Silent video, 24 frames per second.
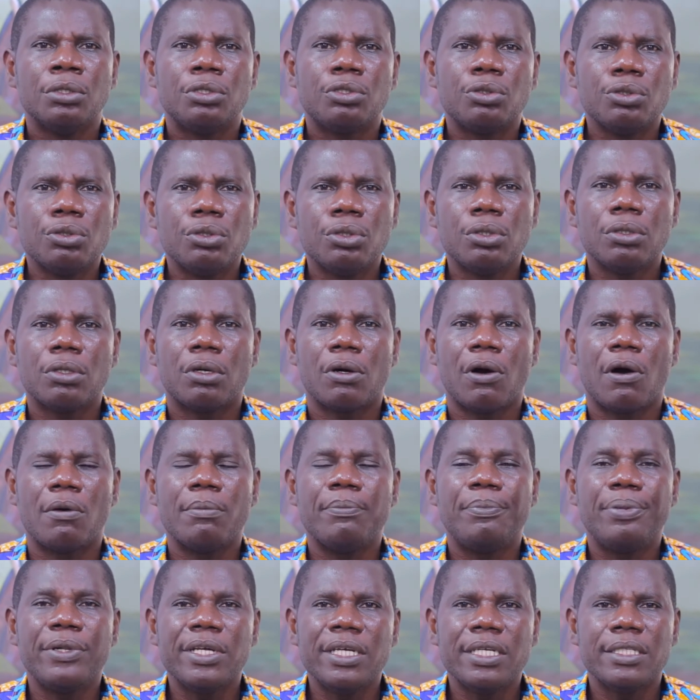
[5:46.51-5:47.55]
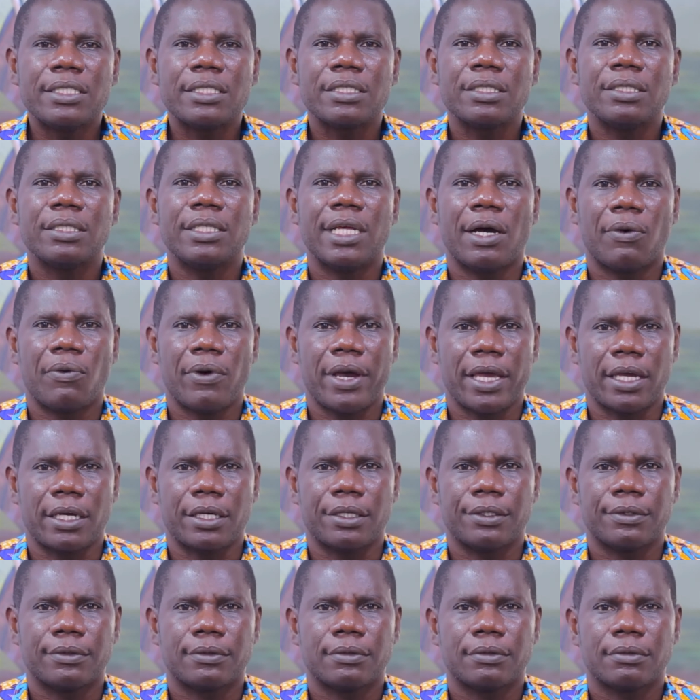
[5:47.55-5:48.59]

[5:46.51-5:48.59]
to complete the work,